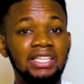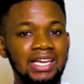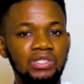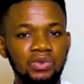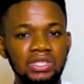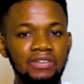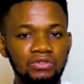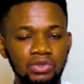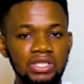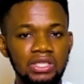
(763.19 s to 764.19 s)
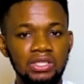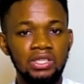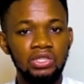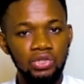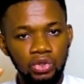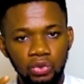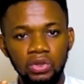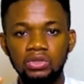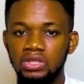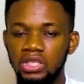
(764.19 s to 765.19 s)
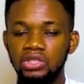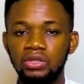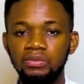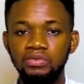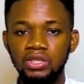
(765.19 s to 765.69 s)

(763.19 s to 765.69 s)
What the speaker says: That's what I've noticed. So you want to take short